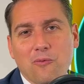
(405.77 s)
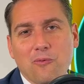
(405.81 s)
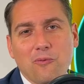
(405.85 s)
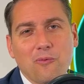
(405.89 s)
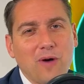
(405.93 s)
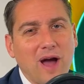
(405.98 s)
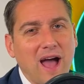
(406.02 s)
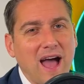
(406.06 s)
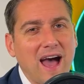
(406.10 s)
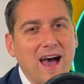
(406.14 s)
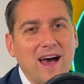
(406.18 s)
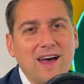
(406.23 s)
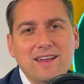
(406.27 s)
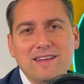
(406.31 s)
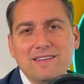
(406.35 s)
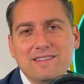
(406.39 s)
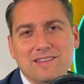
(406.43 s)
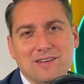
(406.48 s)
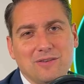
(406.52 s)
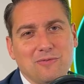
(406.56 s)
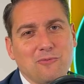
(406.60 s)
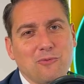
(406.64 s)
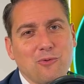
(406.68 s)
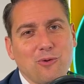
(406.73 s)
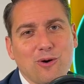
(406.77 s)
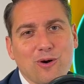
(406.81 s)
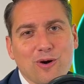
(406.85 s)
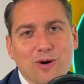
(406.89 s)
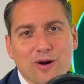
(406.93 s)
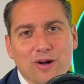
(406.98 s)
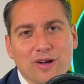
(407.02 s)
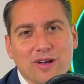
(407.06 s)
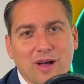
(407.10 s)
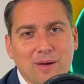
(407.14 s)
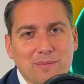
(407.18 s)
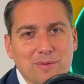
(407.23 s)
how does it
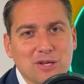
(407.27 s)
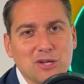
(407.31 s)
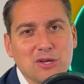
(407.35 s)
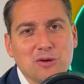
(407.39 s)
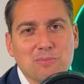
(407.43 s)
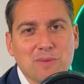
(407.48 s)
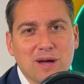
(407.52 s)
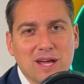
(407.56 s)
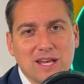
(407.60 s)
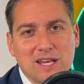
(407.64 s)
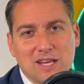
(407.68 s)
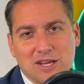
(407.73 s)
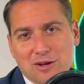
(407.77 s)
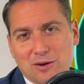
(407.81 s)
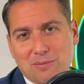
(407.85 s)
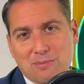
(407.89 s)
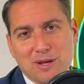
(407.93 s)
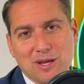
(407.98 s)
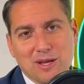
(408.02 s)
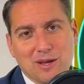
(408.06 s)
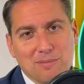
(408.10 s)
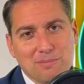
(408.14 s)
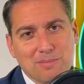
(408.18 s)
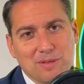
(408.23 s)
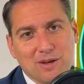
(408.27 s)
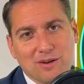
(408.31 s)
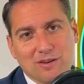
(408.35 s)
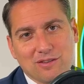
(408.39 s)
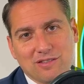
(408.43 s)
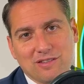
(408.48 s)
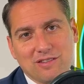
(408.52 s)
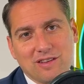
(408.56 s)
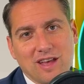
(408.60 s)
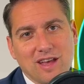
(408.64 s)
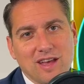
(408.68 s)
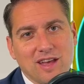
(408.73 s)
work? I mean, you might hear me up there
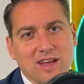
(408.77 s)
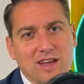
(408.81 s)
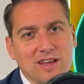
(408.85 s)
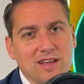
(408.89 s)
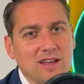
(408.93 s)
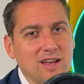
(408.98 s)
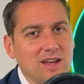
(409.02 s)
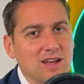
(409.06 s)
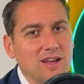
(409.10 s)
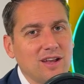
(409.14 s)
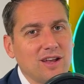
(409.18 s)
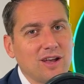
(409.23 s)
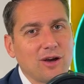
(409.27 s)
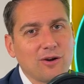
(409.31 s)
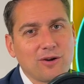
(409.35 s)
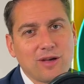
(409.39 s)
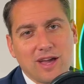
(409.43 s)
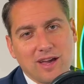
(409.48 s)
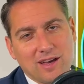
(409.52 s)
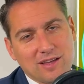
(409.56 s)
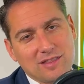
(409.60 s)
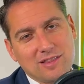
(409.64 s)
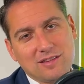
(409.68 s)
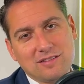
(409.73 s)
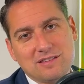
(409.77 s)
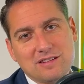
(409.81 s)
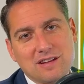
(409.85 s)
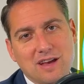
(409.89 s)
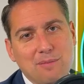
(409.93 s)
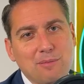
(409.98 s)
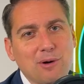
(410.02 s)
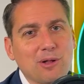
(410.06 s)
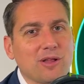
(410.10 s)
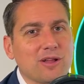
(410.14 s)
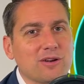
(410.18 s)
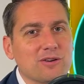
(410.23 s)
say, okay, at this time
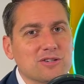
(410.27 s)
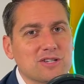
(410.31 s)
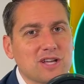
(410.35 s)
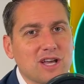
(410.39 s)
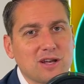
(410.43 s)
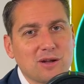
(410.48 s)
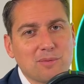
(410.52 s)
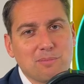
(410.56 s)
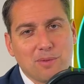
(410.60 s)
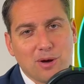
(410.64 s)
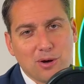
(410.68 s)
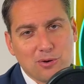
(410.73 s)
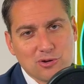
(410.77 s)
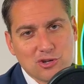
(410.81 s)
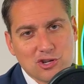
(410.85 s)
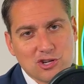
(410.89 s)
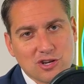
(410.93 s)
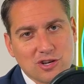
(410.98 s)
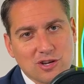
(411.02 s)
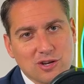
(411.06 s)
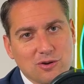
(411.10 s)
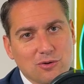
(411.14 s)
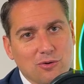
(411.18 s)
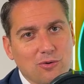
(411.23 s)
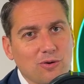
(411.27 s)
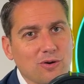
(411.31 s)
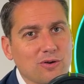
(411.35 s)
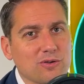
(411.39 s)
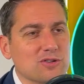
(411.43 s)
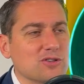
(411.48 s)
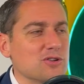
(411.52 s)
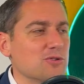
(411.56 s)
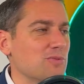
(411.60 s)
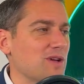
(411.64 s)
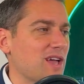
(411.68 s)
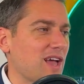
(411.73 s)
I'll entertain a motion, or
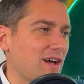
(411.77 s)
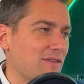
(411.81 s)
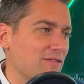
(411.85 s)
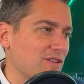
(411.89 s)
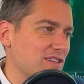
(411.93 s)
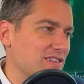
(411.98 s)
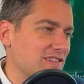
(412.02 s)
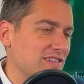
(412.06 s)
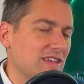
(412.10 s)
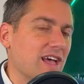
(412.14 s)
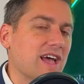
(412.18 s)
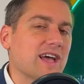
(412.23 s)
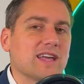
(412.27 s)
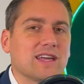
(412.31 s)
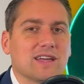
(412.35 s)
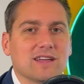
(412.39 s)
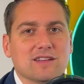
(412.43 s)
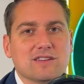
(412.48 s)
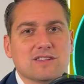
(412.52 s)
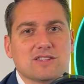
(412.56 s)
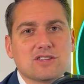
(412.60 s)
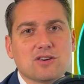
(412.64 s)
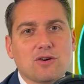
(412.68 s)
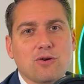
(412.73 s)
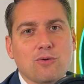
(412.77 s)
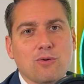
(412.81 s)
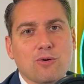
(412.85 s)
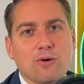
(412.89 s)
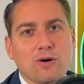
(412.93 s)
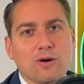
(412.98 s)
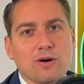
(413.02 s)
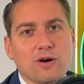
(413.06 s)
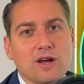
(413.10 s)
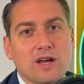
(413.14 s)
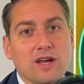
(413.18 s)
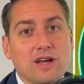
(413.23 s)
do we have a second,
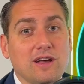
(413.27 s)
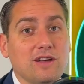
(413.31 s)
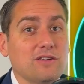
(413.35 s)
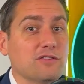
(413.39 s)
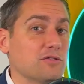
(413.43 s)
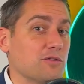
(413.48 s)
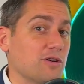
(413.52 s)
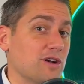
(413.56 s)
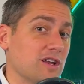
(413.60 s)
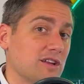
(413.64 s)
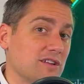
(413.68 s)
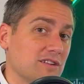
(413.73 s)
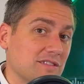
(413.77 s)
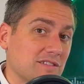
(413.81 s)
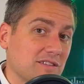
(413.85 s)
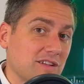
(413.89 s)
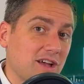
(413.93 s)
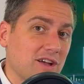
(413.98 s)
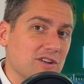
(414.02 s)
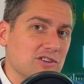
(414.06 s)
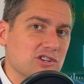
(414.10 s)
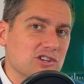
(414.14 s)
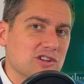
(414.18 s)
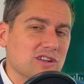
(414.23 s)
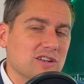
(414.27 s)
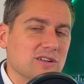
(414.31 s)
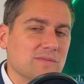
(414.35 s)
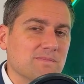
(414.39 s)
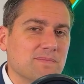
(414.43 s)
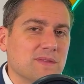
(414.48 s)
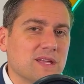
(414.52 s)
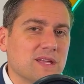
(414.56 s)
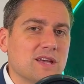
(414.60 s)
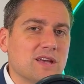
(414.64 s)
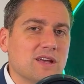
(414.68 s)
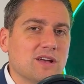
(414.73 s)
or is there any discussion?
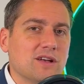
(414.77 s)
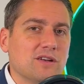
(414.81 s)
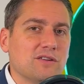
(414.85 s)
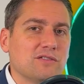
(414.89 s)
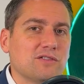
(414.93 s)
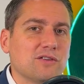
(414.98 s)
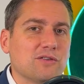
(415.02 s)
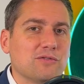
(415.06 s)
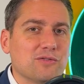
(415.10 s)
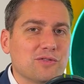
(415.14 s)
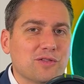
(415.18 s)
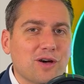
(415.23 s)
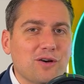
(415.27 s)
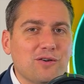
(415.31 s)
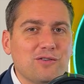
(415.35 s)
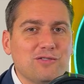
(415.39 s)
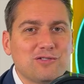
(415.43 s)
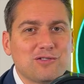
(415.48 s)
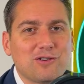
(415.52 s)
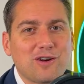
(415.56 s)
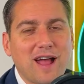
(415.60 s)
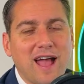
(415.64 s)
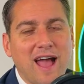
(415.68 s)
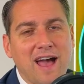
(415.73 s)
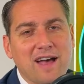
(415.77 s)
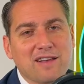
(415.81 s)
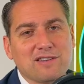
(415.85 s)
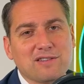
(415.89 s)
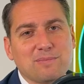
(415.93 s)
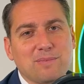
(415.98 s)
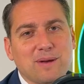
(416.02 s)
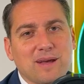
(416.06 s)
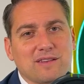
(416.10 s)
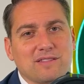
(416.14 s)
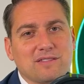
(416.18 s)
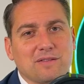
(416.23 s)
So those are
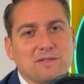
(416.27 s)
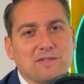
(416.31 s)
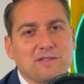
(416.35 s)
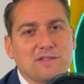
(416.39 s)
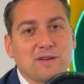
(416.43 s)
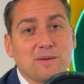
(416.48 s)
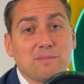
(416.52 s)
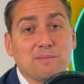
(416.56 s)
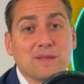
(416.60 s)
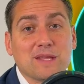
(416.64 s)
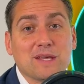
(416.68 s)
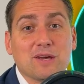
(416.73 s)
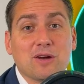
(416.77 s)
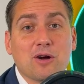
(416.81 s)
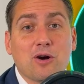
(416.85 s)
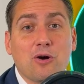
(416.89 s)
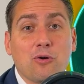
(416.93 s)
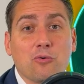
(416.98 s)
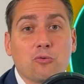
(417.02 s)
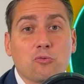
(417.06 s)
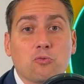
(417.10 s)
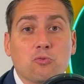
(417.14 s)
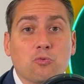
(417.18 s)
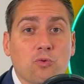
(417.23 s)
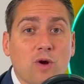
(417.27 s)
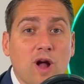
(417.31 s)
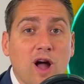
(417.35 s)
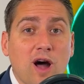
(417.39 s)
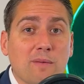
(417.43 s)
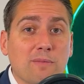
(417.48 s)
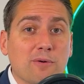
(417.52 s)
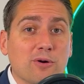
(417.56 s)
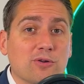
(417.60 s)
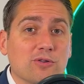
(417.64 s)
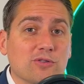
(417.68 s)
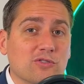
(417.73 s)
aspects of something called
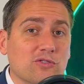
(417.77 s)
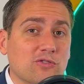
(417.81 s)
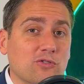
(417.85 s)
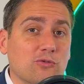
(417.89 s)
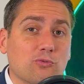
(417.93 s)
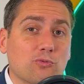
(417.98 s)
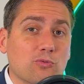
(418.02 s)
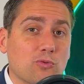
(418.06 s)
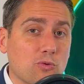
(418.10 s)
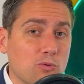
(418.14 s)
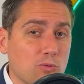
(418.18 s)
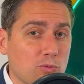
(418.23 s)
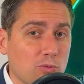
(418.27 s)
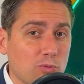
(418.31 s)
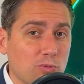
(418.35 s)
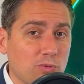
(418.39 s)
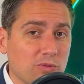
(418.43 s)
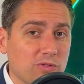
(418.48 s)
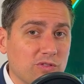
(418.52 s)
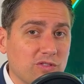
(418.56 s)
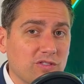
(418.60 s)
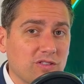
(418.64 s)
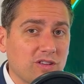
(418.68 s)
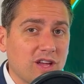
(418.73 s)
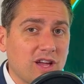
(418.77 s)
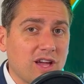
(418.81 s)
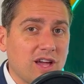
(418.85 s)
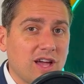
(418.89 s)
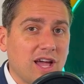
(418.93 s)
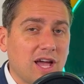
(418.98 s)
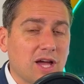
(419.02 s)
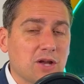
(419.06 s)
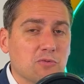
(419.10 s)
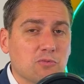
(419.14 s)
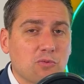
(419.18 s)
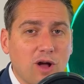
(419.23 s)
Robert's Rules.
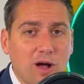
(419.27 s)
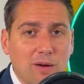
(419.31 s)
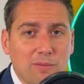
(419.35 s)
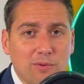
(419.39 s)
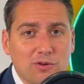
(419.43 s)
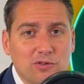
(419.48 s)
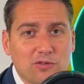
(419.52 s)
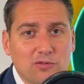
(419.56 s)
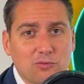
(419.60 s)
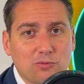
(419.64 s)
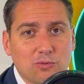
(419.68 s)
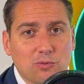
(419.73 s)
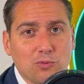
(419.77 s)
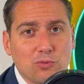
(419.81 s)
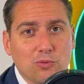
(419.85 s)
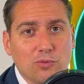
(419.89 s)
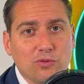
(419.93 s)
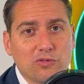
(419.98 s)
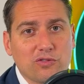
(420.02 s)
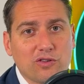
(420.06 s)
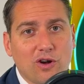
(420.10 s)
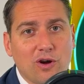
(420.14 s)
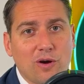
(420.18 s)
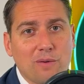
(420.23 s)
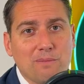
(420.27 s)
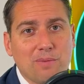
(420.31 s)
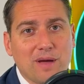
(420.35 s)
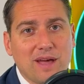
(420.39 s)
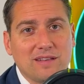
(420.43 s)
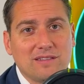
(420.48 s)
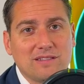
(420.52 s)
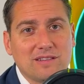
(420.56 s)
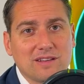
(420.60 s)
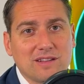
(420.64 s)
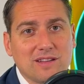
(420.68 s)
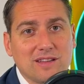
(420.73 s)
And Robert's Rules are
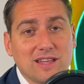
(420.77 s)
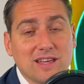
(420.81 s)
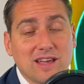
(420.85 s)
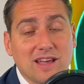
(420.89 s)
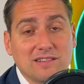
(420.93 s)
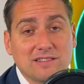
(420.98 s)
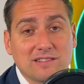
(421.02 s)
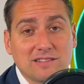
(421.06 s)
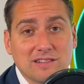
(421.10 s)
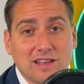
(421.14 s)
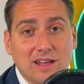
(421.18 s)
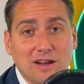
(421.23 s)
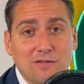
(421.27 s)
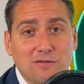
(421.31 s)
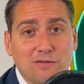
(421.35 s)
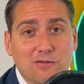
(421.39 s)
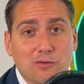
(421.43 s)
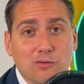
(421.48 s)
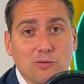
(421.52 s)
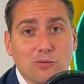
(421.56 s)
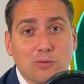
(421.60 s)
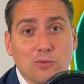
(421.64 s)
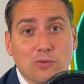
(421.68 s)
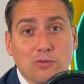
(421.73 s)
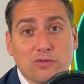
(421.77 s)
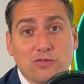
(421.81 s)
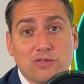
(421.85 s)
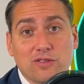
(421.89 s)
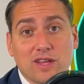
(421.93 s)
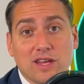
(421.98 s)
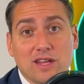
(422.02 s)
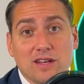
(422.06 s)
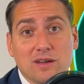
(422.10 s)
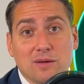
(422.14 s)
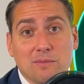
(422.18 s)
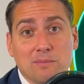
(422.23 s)
basically a set of rules
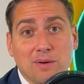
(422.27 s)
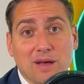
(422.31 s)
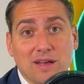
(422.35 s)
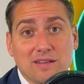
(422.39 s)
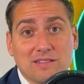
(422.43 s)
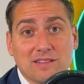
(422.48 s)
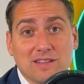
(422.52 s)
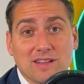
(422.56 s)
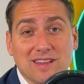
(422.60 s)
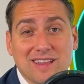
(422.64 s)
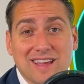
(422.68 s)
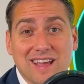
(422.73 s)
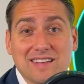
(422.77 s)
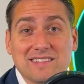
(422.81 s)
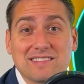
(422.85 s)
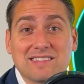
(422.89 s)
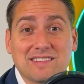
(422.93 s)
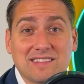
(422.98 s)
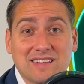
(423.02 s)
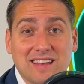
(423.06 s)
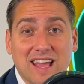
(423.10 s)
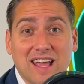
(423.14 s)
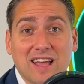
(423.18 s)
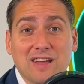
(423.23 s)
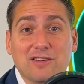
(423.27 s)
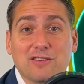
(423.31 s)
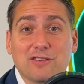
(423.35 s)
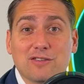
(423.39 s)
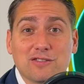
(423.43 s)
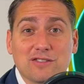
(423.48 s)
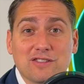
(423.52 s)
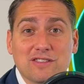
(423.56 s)
that basically a standard